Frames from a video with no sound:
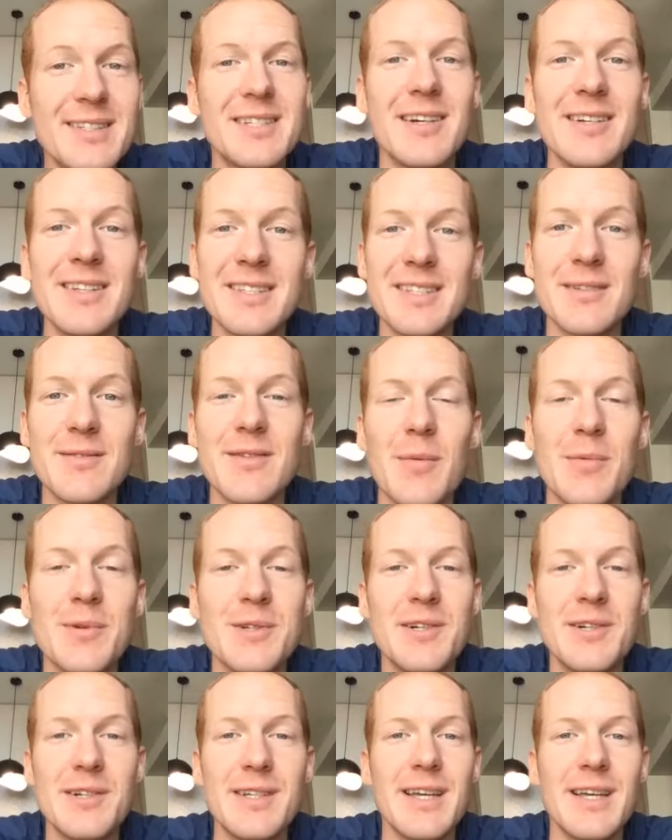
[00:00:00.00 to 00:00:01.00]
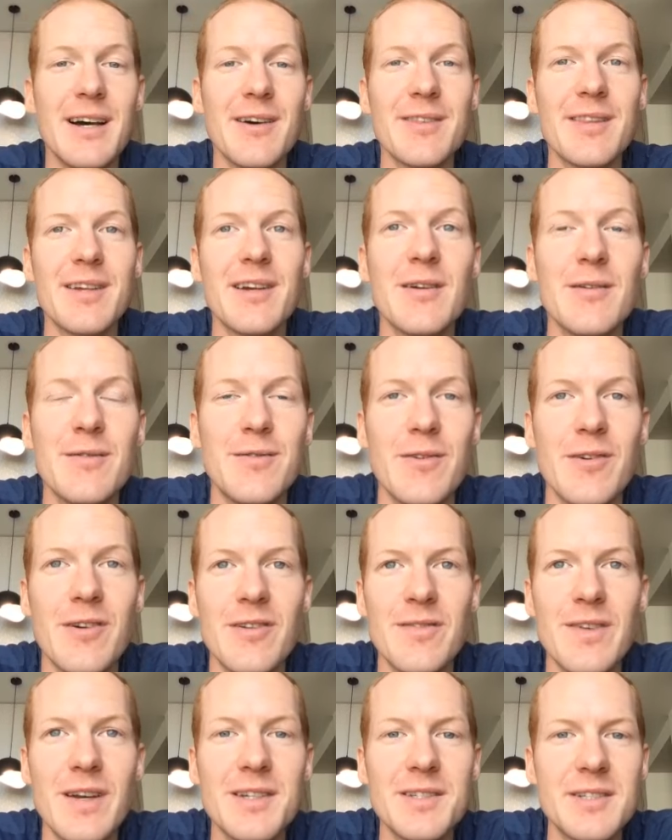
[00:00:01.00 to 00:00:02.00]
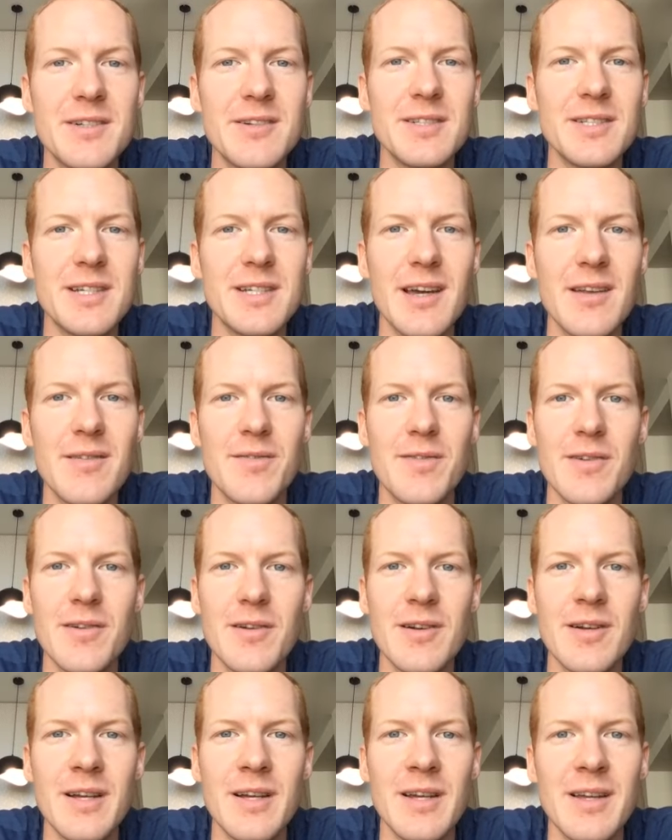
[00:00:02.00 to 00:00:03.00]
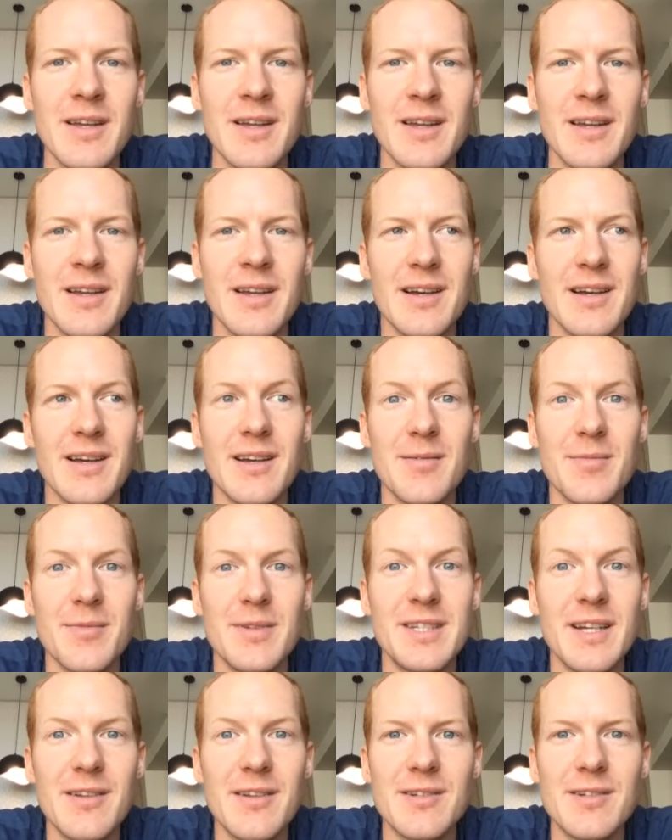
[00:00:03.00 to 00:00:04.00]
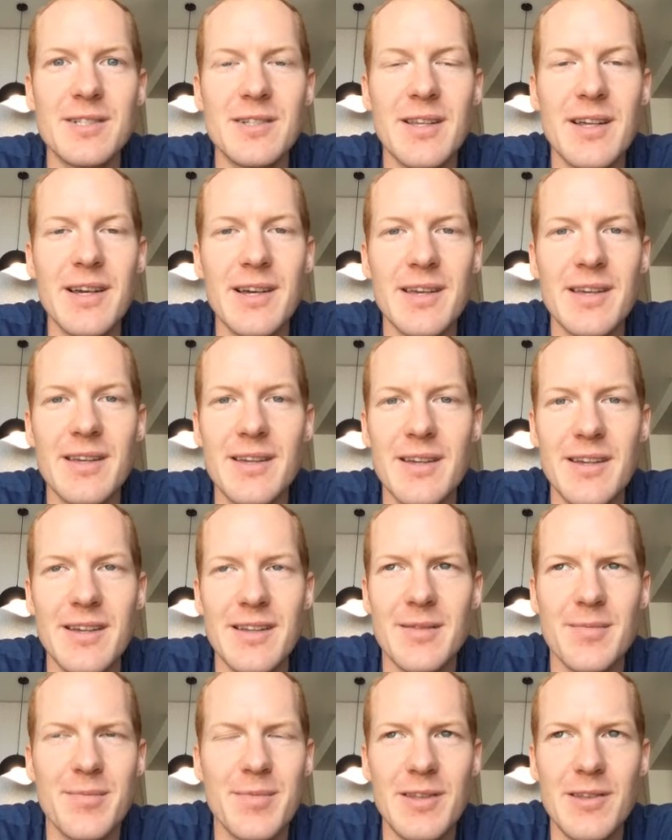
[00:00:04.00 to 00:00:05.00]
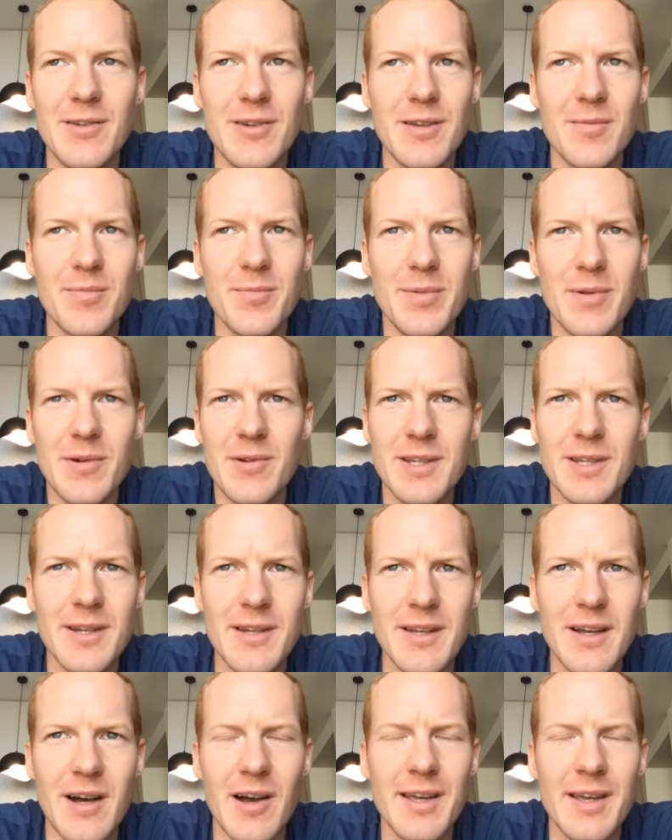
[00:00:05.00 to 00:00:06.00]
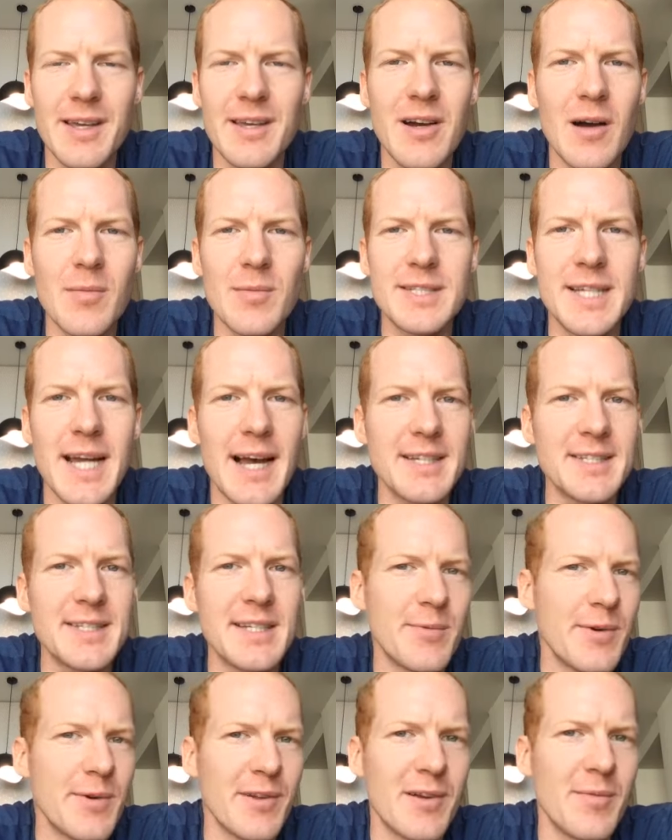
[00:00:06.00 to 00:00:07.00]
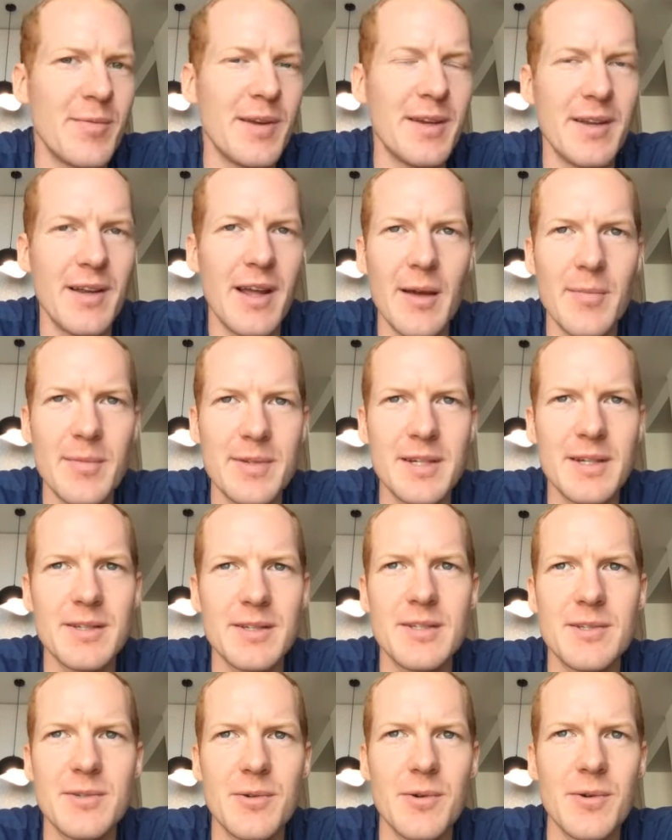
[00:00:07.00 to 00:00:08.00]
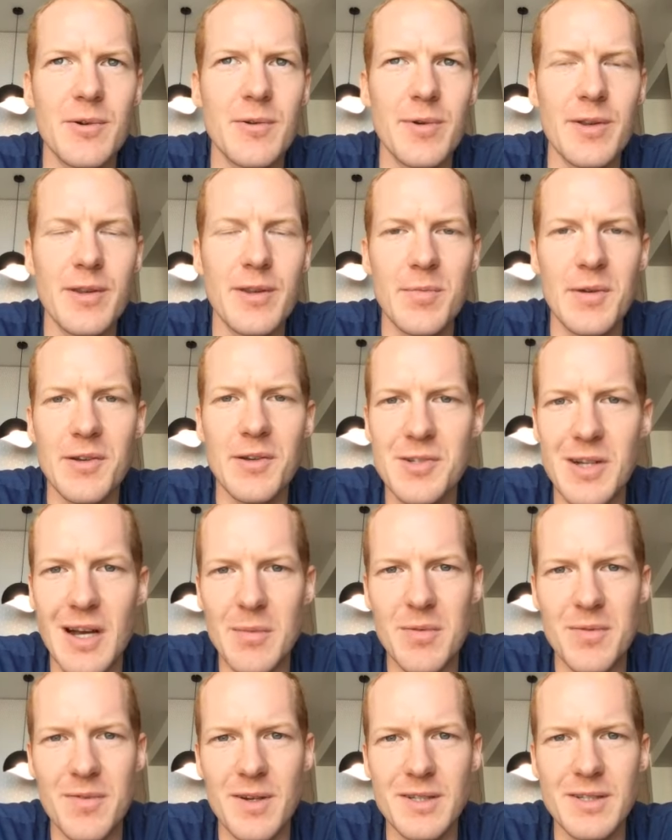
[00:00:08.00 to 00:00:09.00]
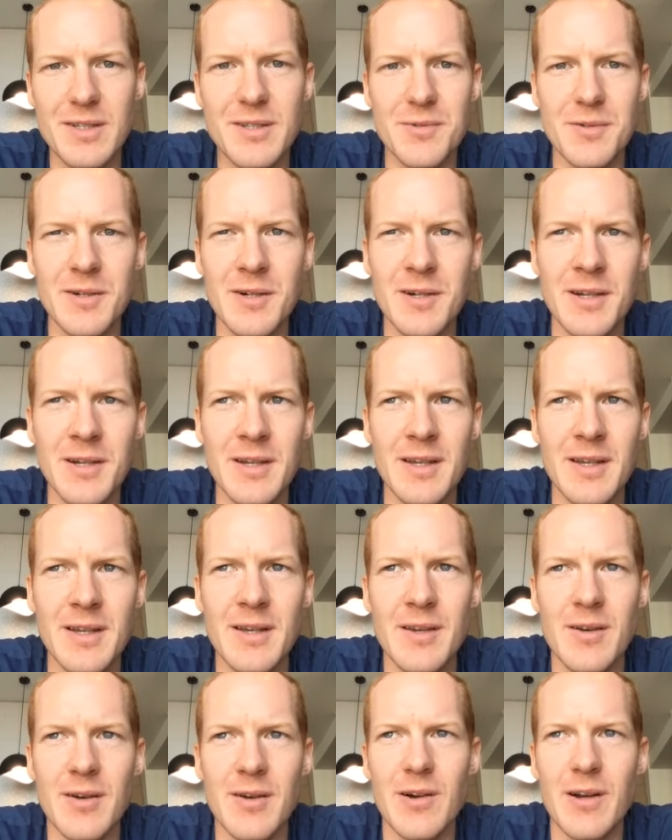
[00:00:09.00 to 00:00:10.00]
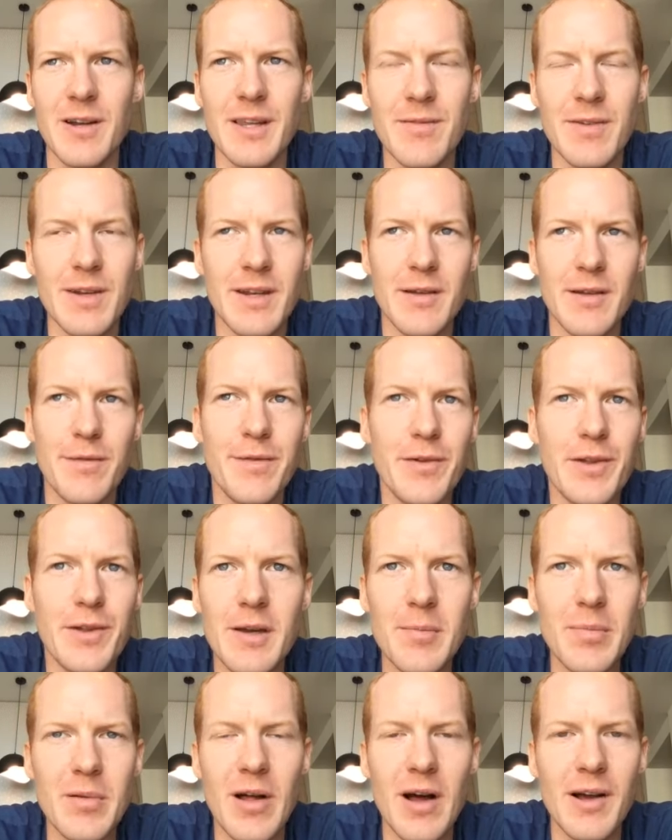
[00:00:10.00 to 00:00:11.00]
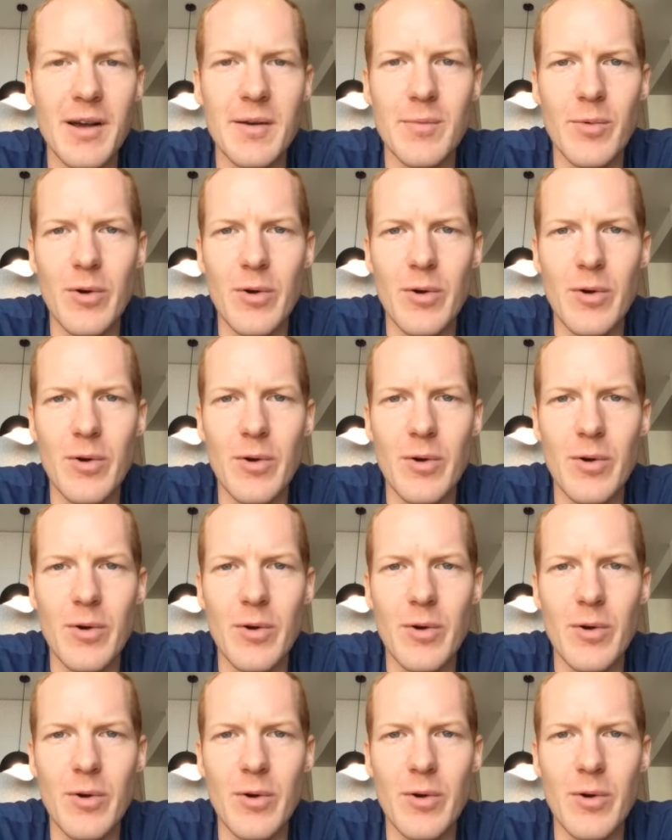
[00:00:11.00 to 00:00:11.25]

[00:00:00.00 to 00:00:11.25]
tons of opportunity out there for investors and for uh, sellers alike. Uh, you can build an uh, e-commerce asset, whether it be an Amazon store, whether it be a Shopify store, or even an affiliate blog on